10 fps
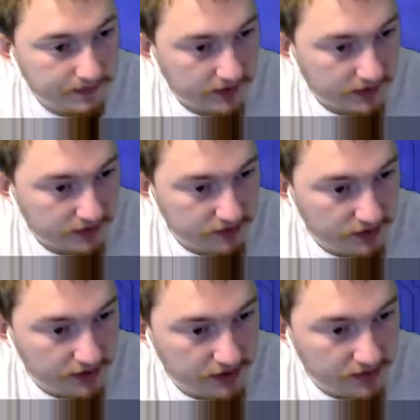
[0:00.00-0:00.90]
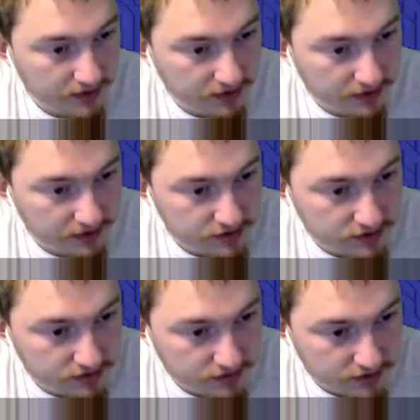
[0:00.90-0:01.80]
Let's go ahead and upgrade our energy
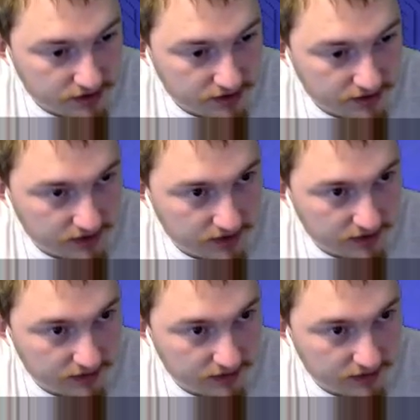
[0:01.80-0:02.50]
storage down here.